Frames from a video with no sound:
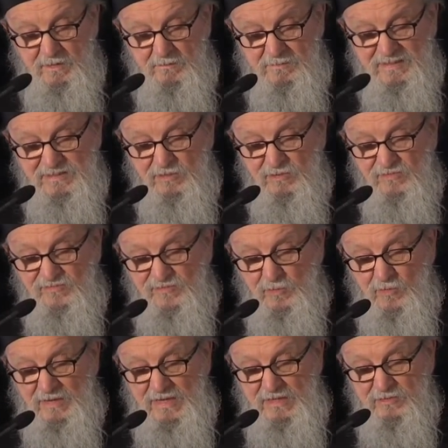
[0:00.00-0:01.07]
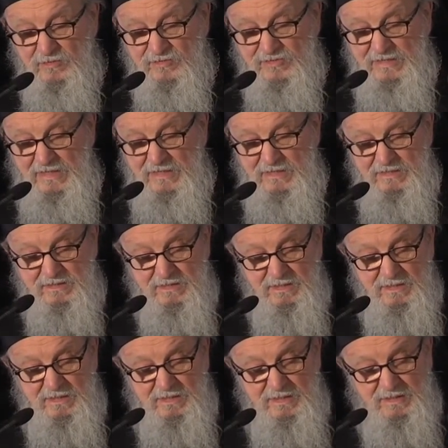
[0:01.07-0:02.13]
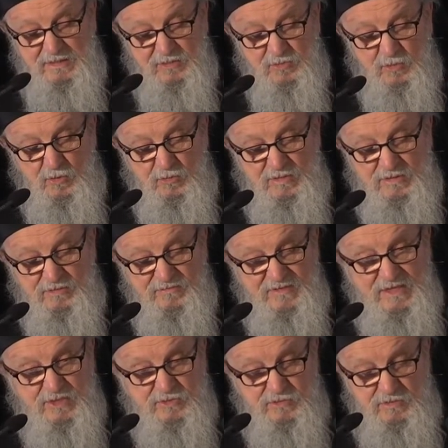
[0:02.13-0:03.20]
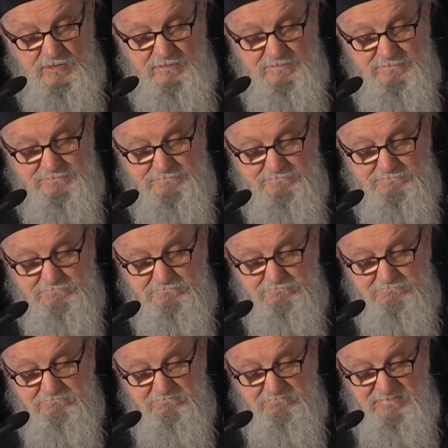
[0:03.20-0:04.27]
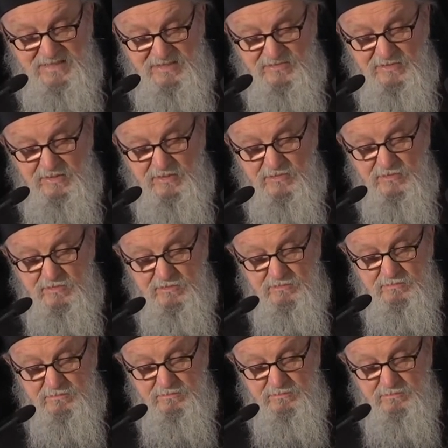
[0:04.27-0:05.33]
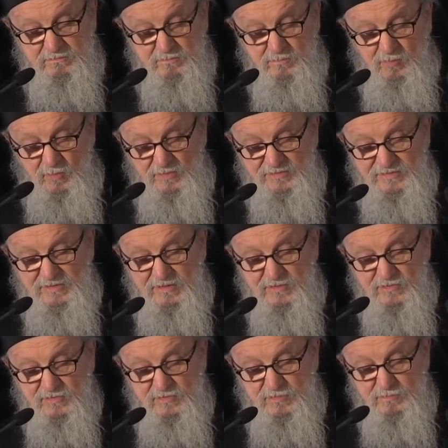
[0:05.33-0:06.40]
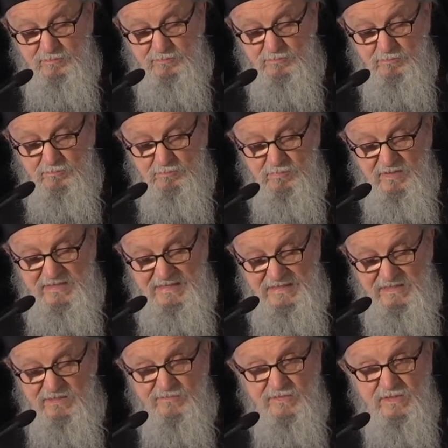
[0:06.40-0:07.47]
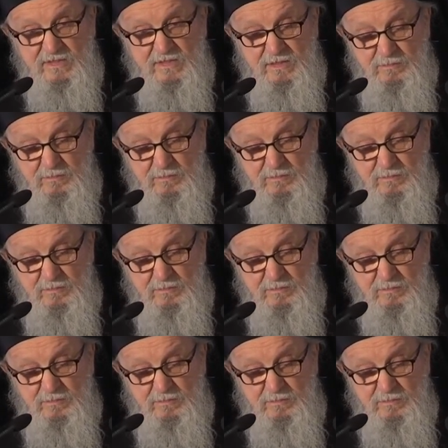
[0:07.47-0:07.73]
But in the free Ohio state, he saw innovation, business, boldness, creativity,